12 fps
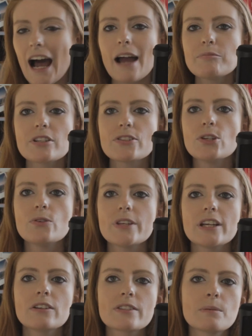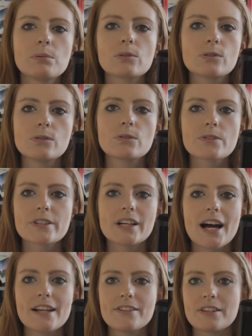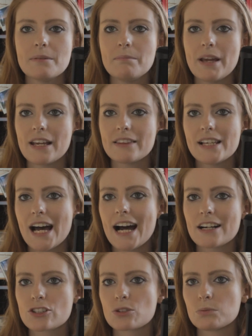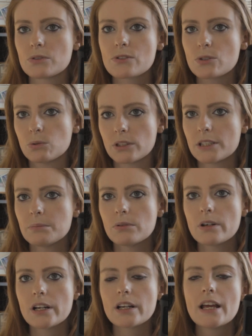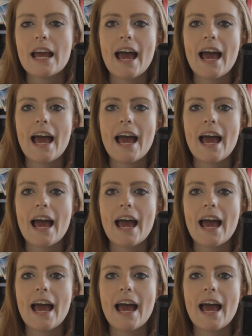I'm just using simple Google Slides to make the actual storyboard.